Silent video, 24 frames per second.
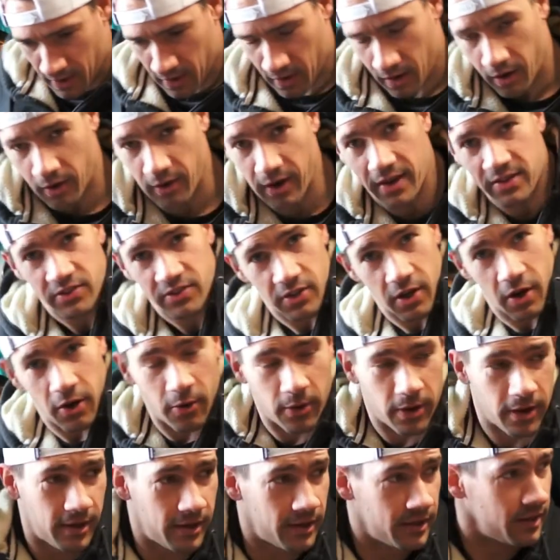Alright,
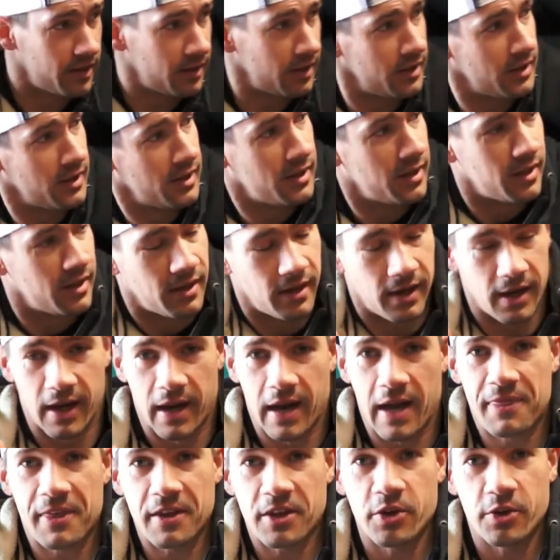so
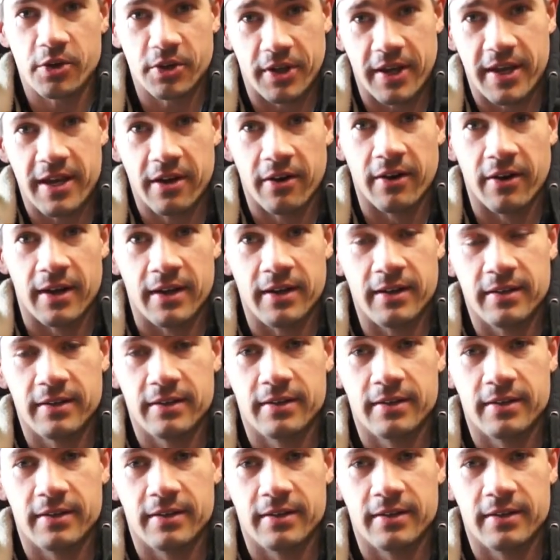I think you could hear it.